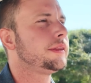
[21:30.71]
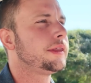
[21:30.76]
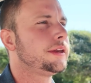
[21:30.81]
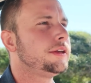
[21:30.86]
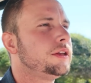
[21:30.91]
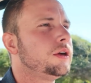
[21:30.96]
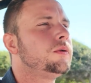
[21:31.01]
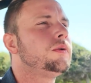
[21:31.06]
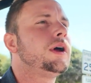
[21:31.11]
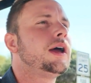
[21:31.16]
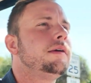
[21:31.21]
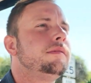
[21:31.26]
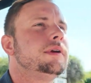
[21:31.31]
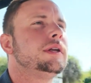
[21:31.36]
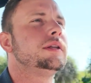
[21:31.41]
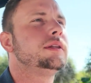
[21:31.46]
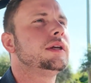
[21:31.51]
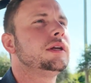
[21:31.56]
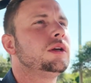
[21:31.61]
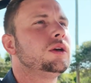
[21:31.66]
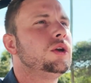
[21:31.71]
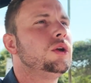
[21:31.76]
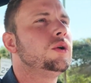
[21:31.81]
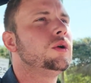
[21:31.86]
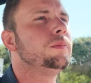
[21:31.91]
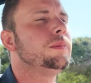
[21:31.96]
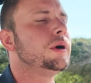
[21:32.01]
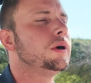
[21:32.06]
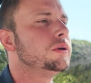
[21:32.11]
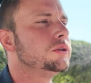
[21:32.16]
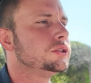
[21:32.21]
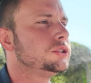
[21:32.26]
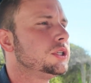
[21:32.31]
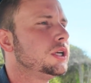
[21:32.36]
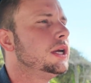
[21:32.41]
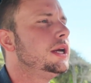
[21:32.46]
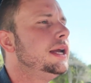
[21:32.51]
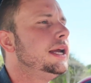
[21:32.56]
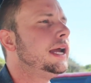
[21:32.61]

They don't have anything new to post,